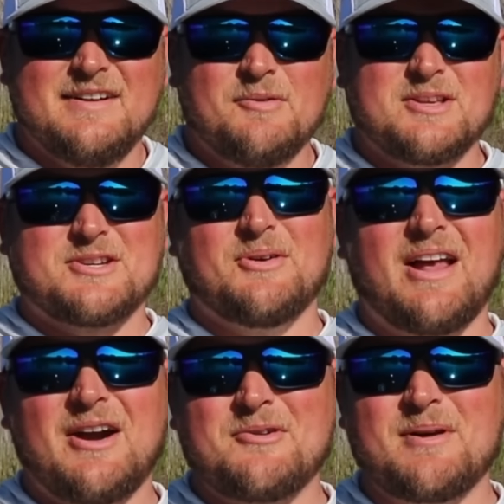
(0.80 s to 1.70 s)
What's going
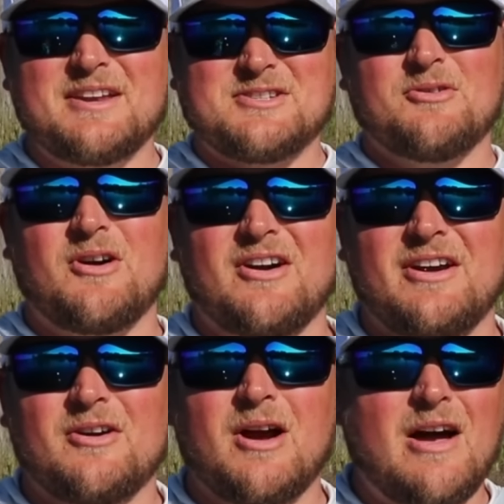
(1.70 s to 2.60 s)
on, everybody? Sonar
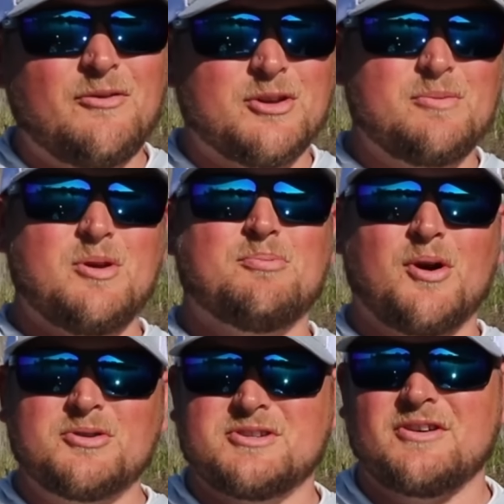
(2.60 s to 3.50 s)
here, FLW
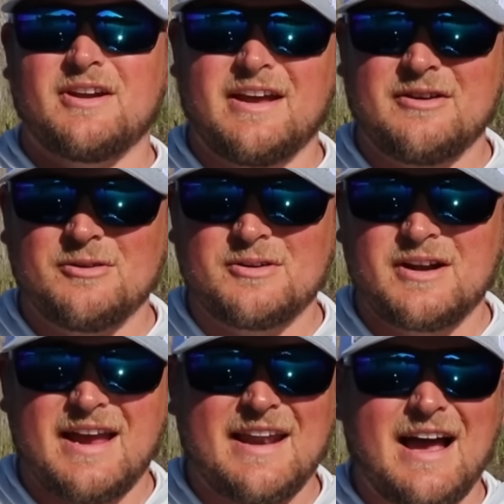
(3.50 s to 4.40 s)
Pro Circuit Angler,
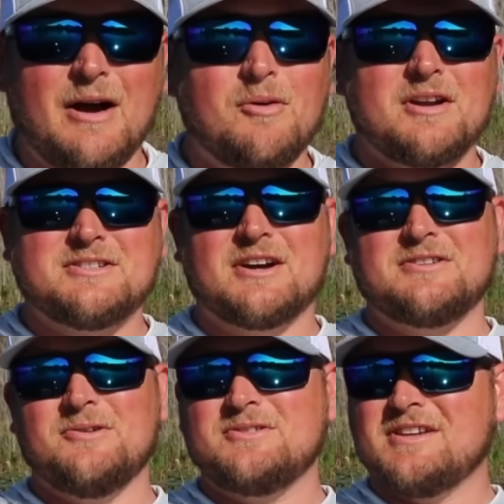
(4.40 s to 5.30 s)
and I want to talk
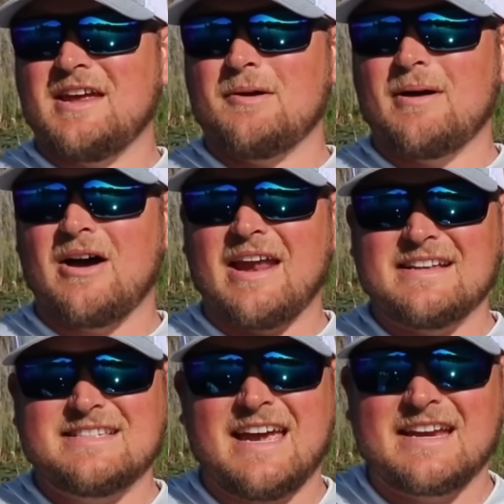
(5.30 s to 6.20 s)
to you today about a
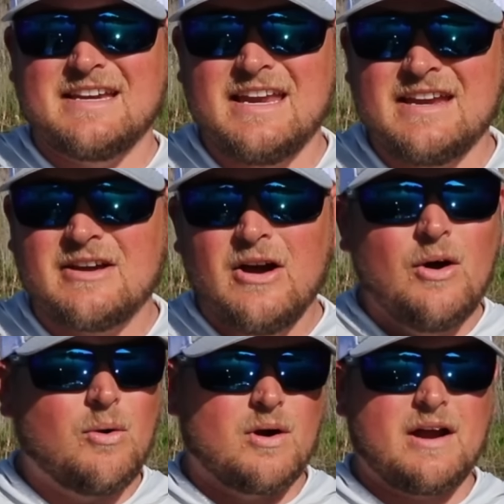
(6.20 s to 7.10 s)
technique
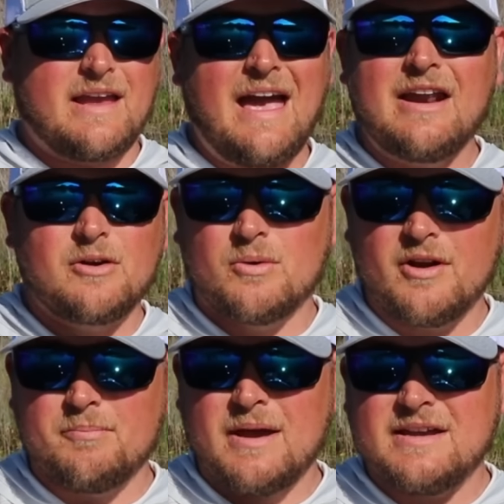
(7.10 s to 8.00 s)
or a category
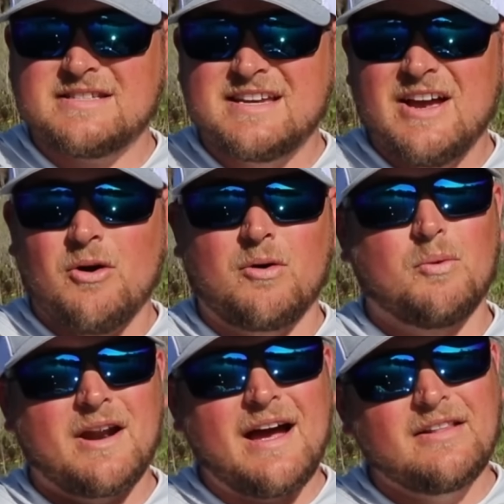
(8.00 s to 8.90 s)
of baits, or
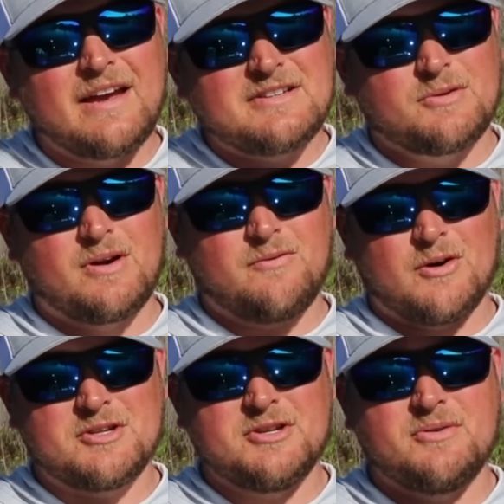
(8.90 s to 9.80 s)
what I like to
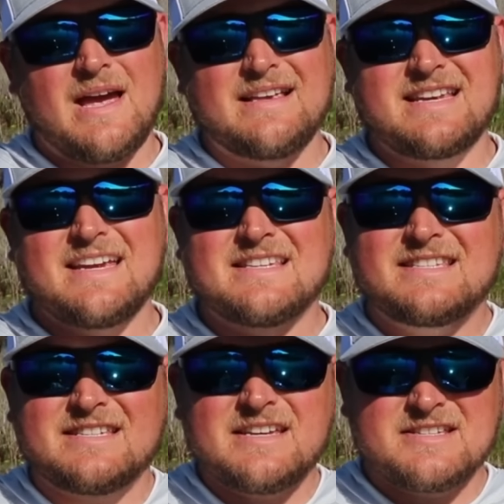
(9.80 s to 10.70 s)
refer to as a
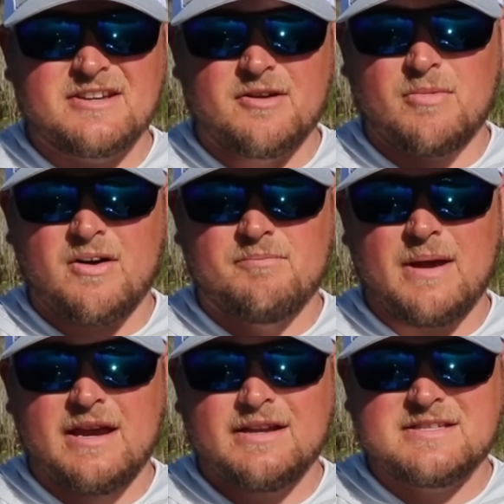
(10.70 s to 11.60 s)
system of
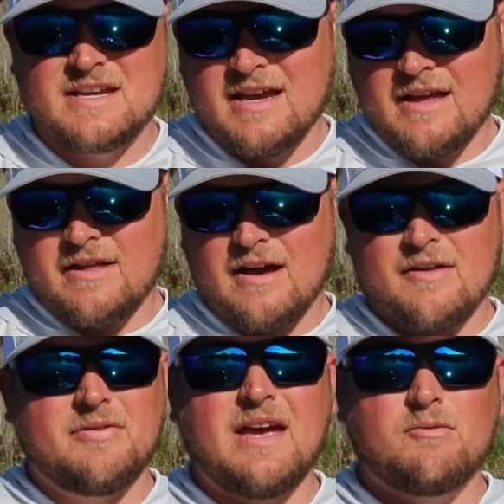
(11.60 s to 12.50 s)
baits
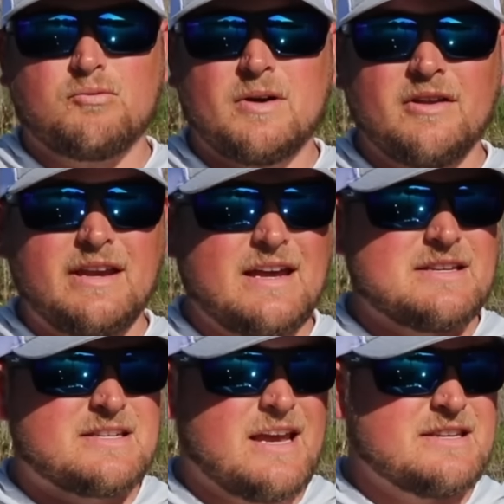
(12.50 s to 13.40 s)
that really
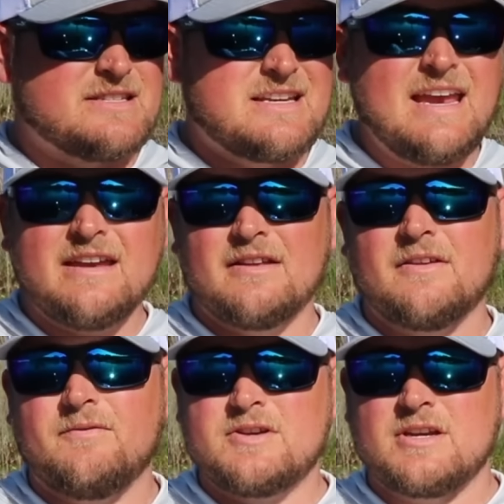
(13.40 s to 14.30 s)
has taken the
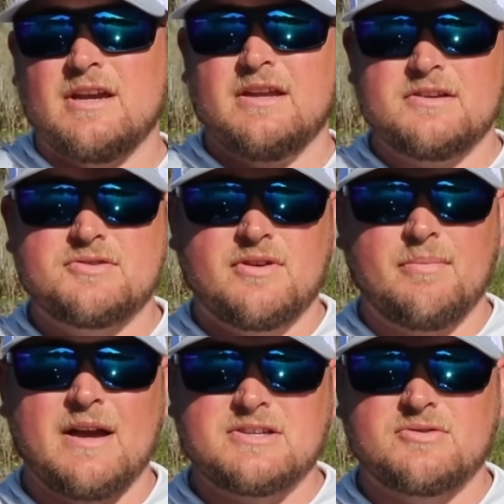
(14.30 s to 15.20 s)
fishing industry
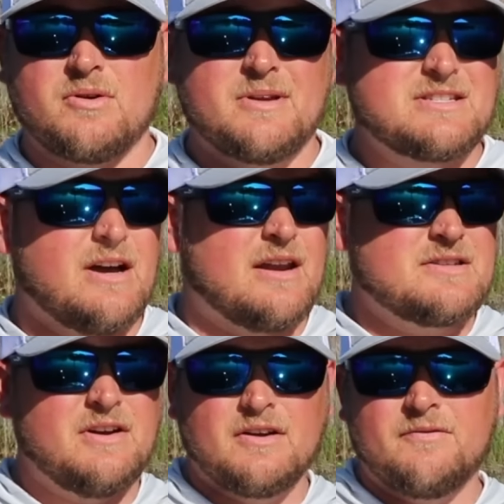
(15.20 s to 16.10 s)
by storm. It's caught a
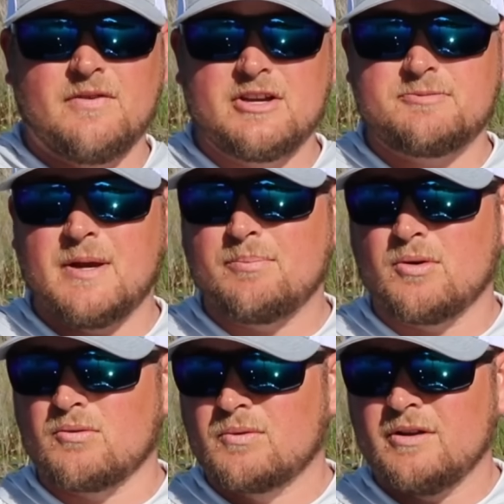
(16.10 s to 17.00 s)
ton of fish. People
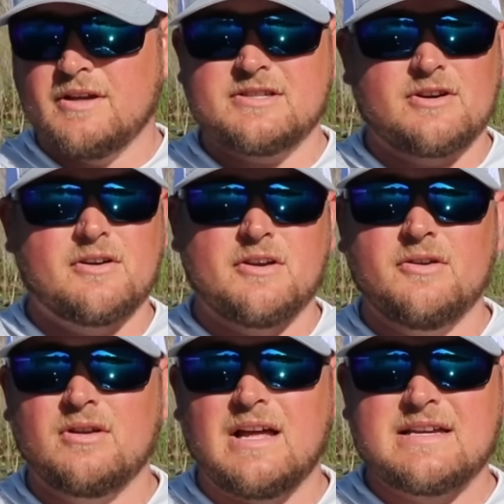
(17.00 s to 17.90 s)
are really starting to
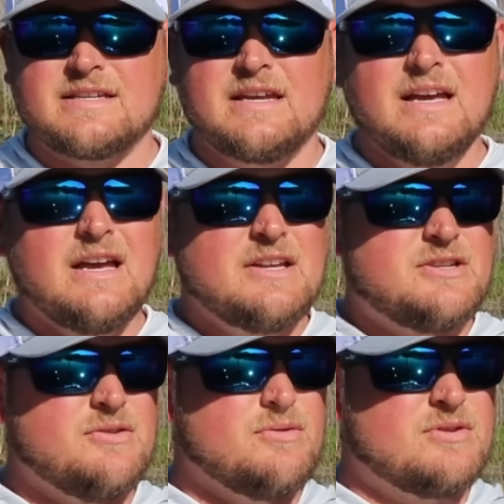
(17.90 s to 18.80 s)
utilize it
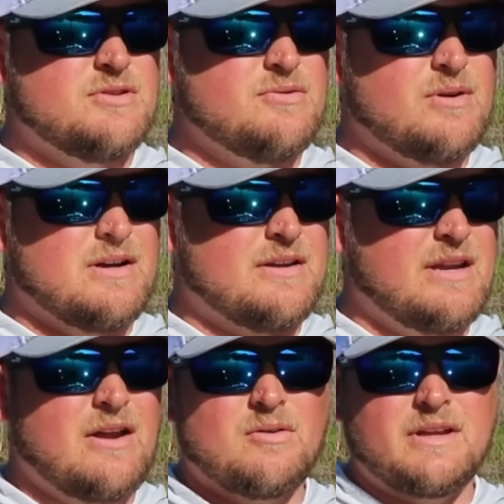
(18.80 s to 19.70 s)
to
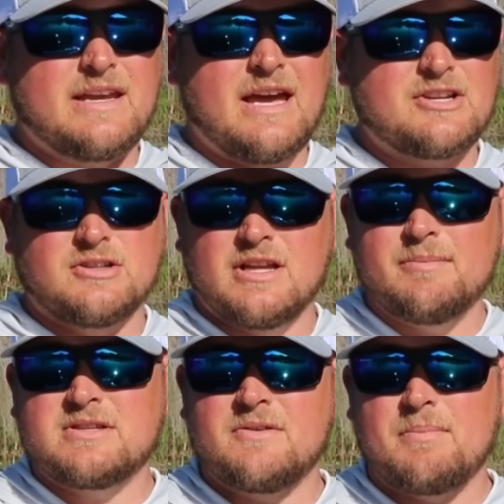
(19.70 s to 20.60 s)
not only catch
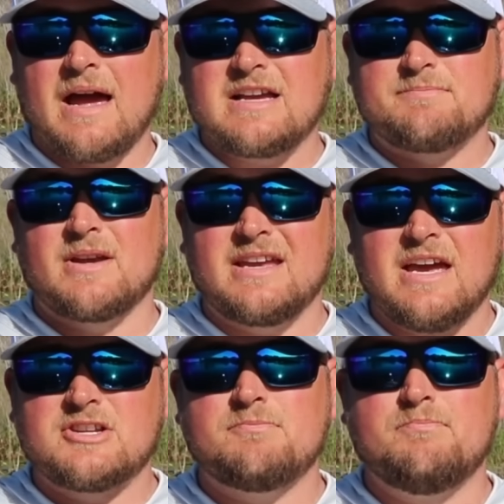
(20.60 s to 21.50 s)
limits of bass, but
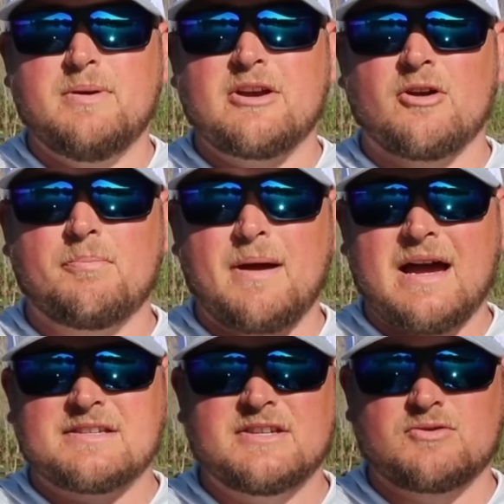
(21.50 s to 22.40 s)
catch bigger
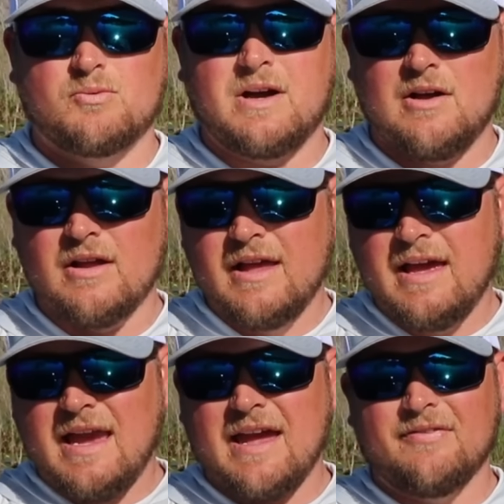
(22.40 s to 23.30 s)
bass as well.
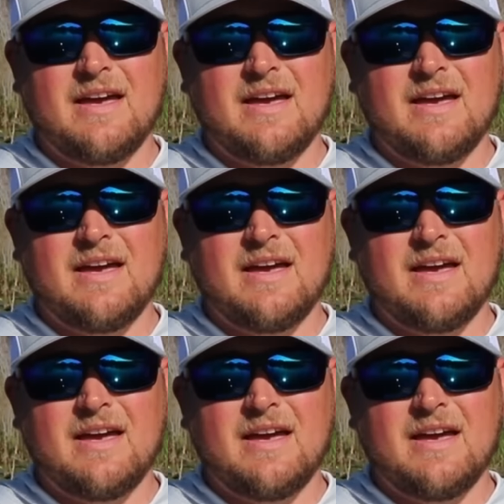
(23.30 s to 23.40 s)
And